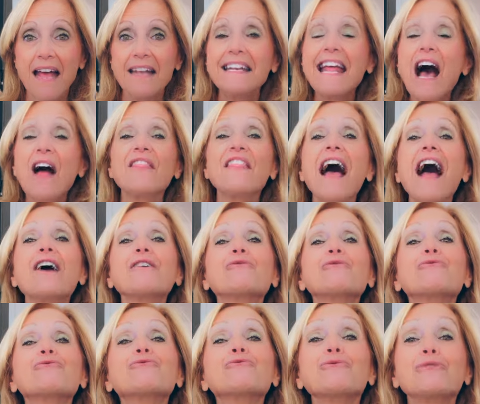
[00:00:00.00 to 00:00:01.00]
Now that
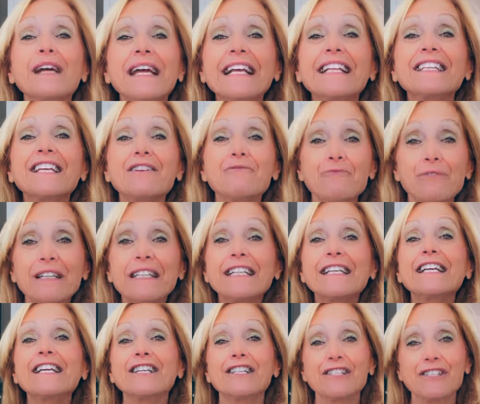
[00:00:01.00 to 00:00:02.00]
really,
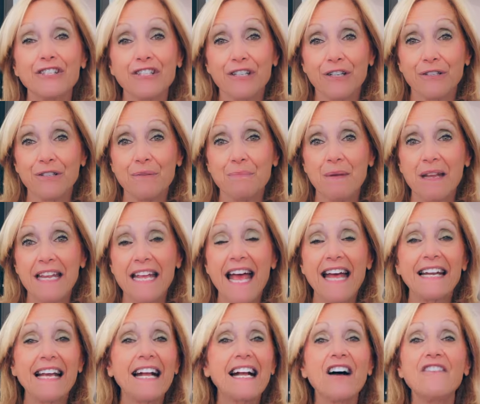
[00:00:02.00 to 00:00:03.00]
really concerned me,
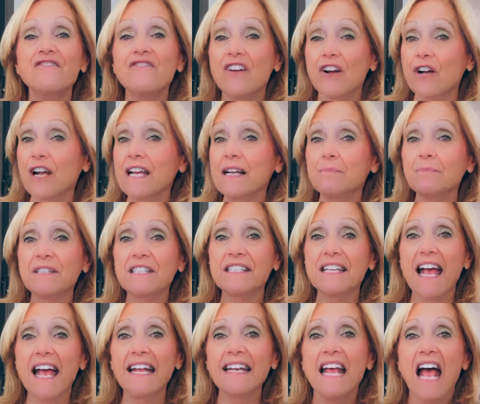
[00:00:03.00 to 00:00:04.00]
and I got very
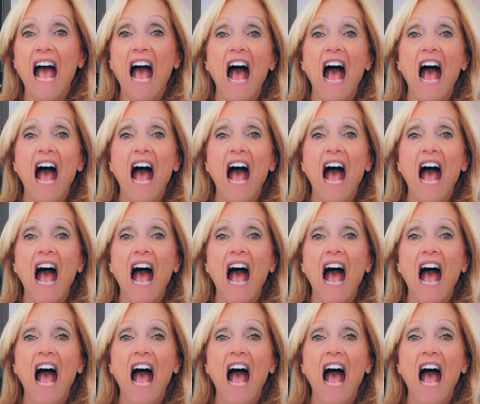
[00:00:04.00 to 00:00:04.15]
upset.